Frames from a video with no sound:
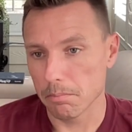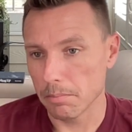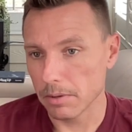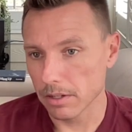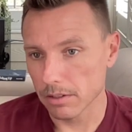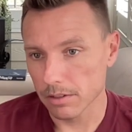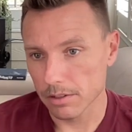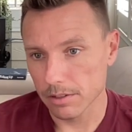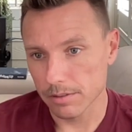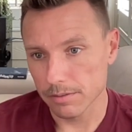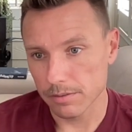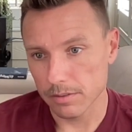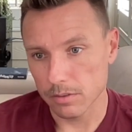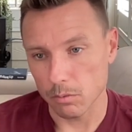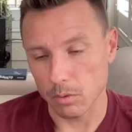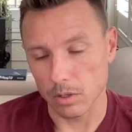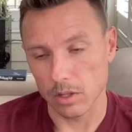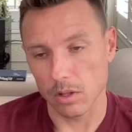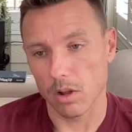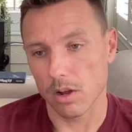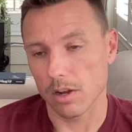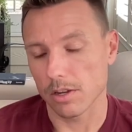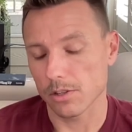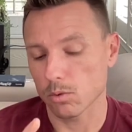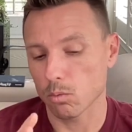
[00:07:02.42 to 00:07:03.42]
Miller. We
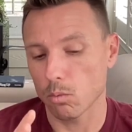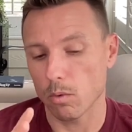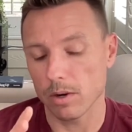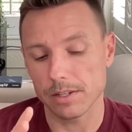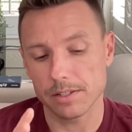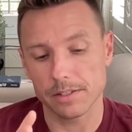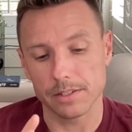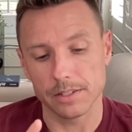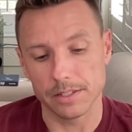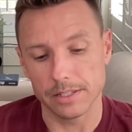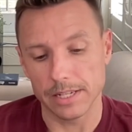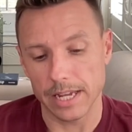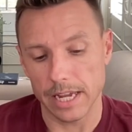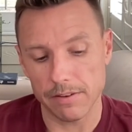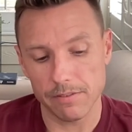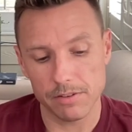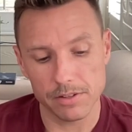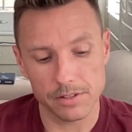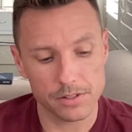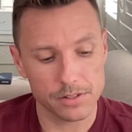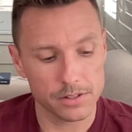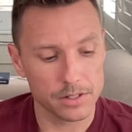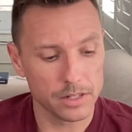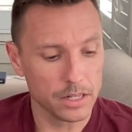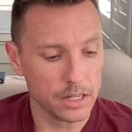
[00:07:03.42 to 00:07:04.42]
lost Weston
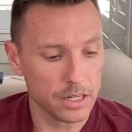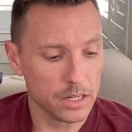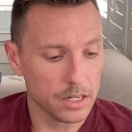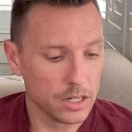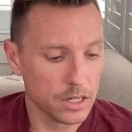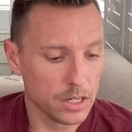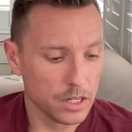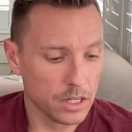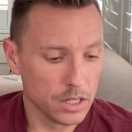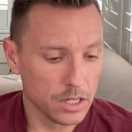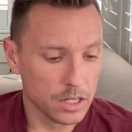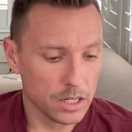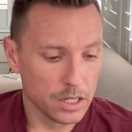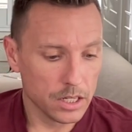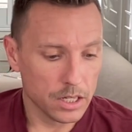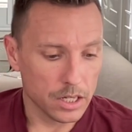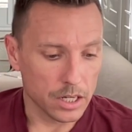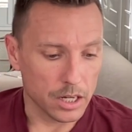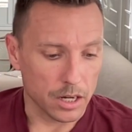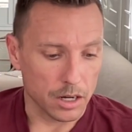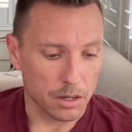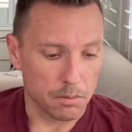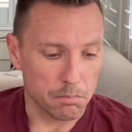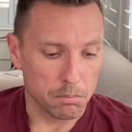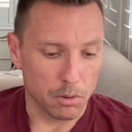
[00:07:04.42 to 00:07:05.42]
Davis.
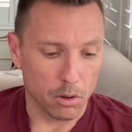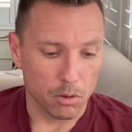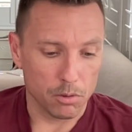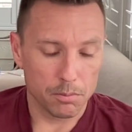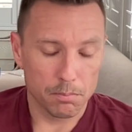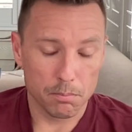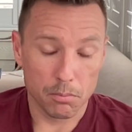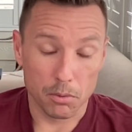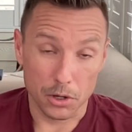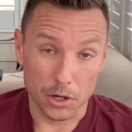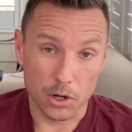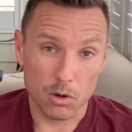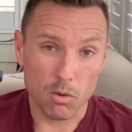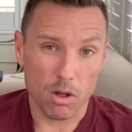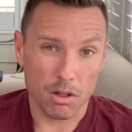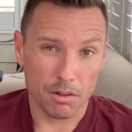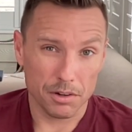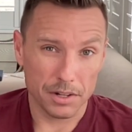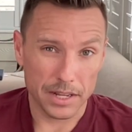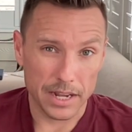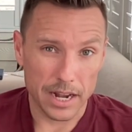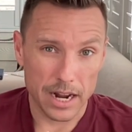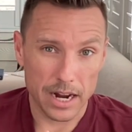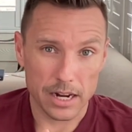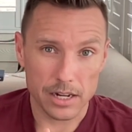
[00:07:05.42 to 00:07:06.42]
Both pretty
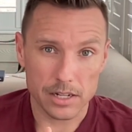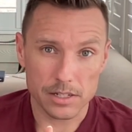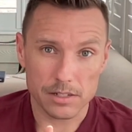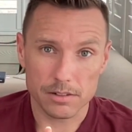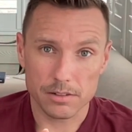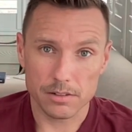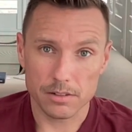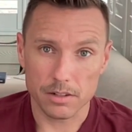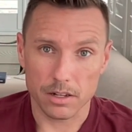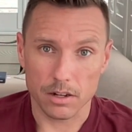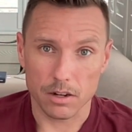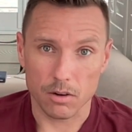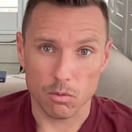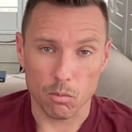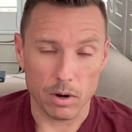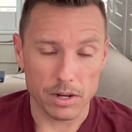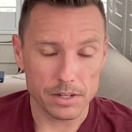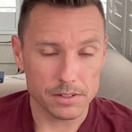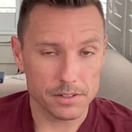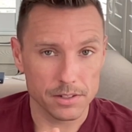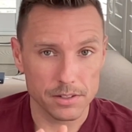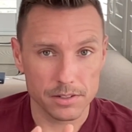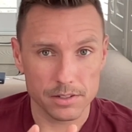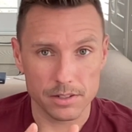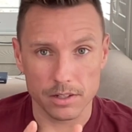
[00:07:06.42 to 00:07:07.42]
quality guys.
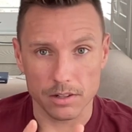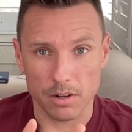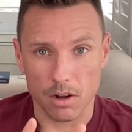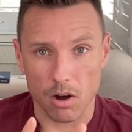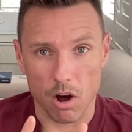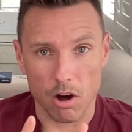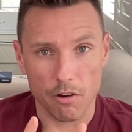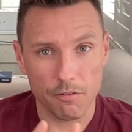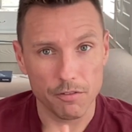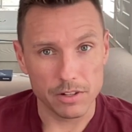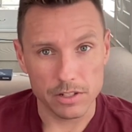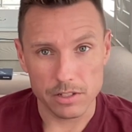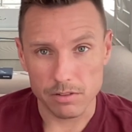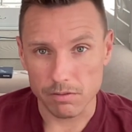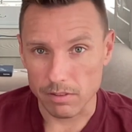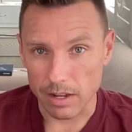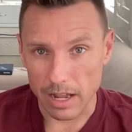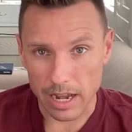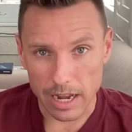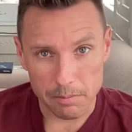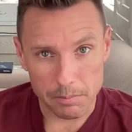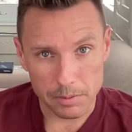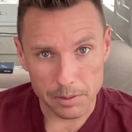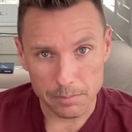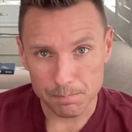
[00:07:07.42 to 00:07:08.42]
Weston's an offensive
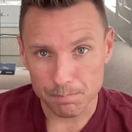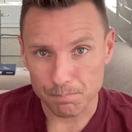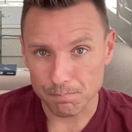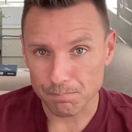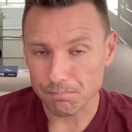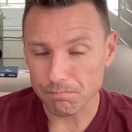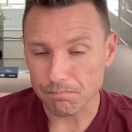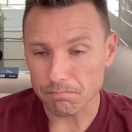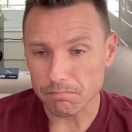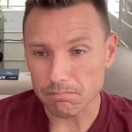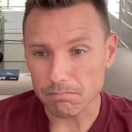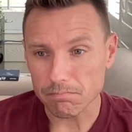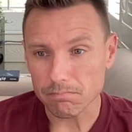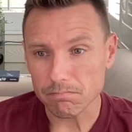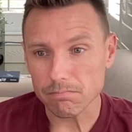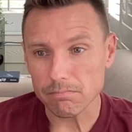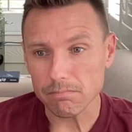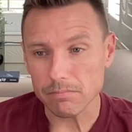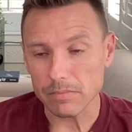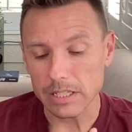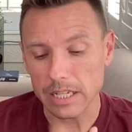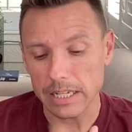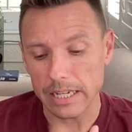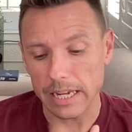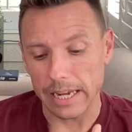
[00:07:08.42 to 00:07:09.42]
lineman,
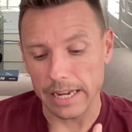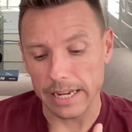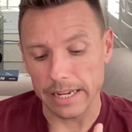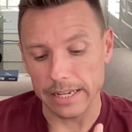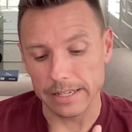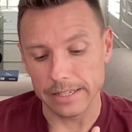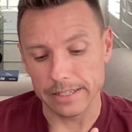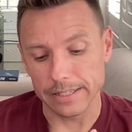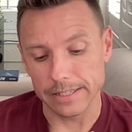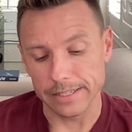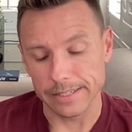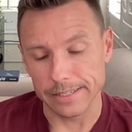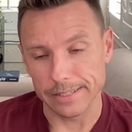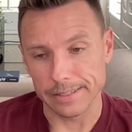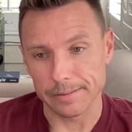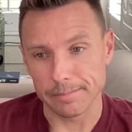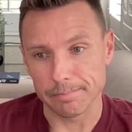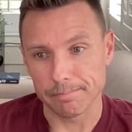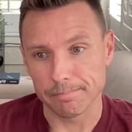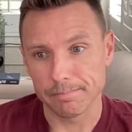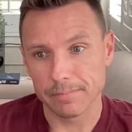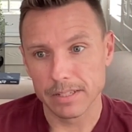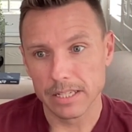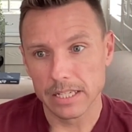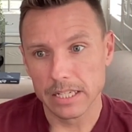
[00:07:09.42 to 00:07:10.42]
and
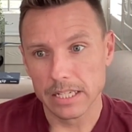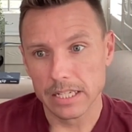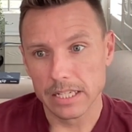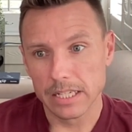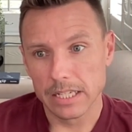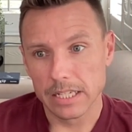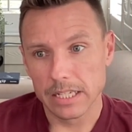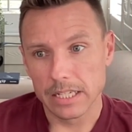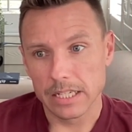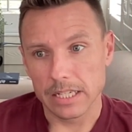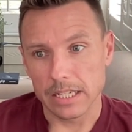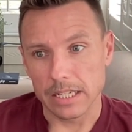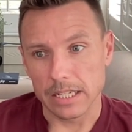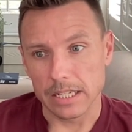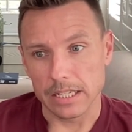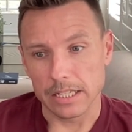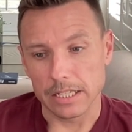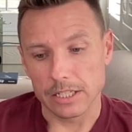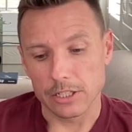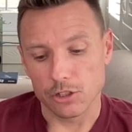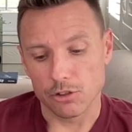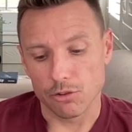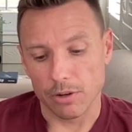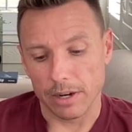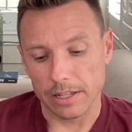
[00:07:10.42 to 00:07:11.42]

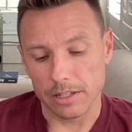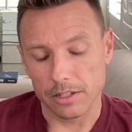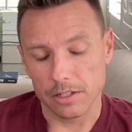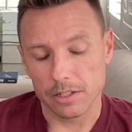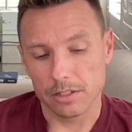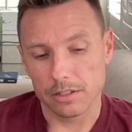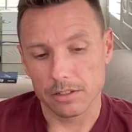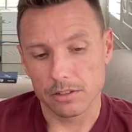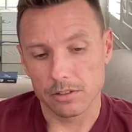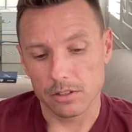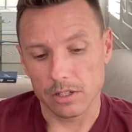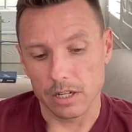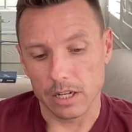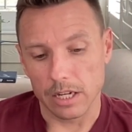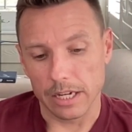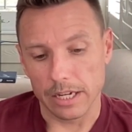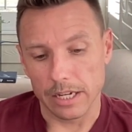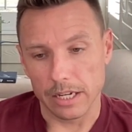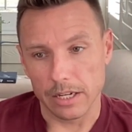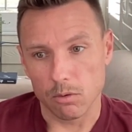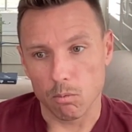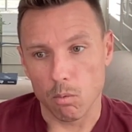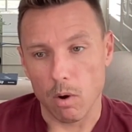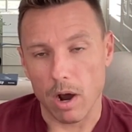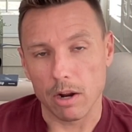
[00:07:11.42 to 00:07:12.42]
Draylen,
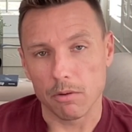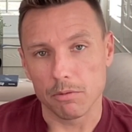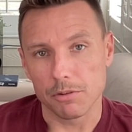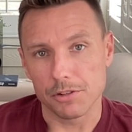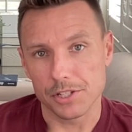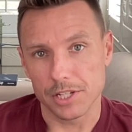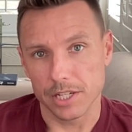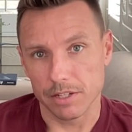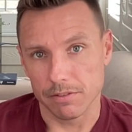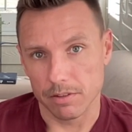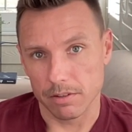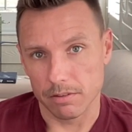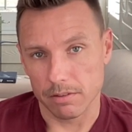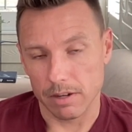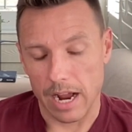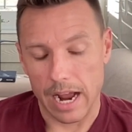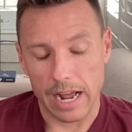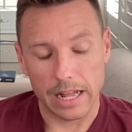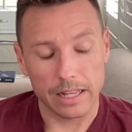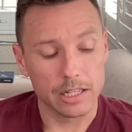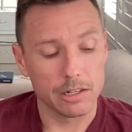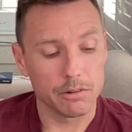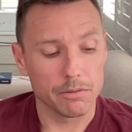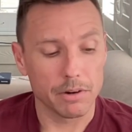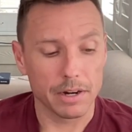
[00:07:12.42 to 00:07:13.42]
a wide receiver,
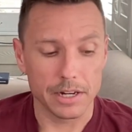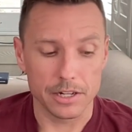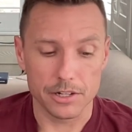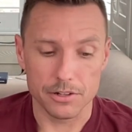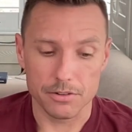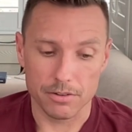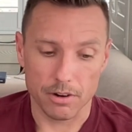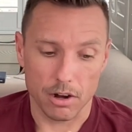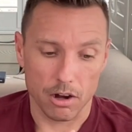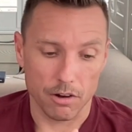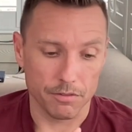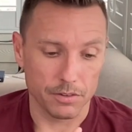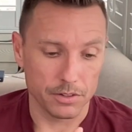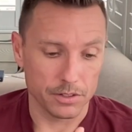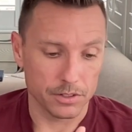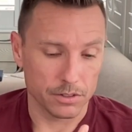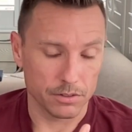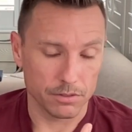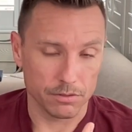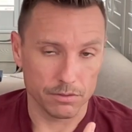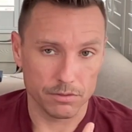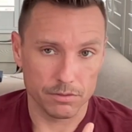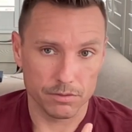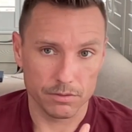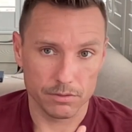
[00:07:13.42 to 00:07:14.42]
highly rated
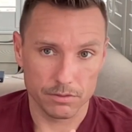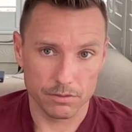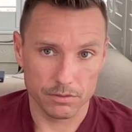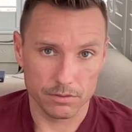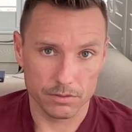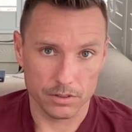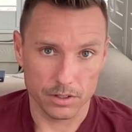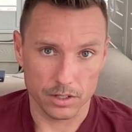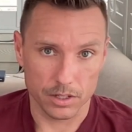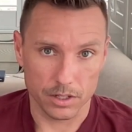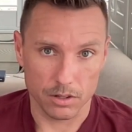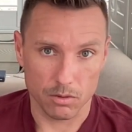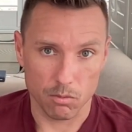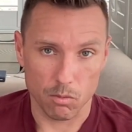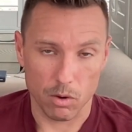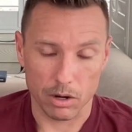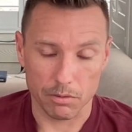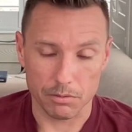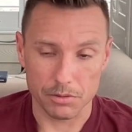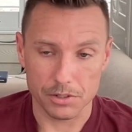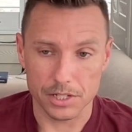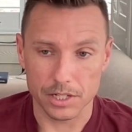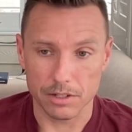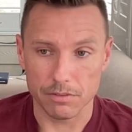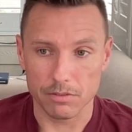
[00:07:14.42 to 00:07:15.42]
offensive wide
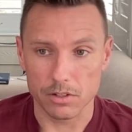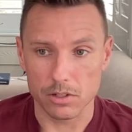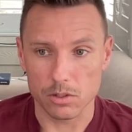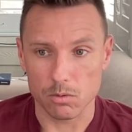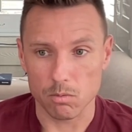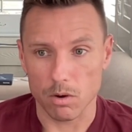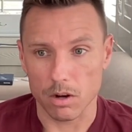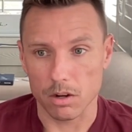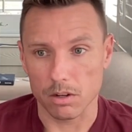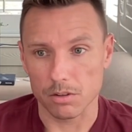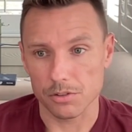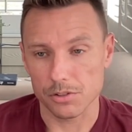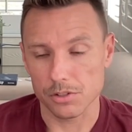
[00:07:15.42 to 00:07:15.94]
receiver as well.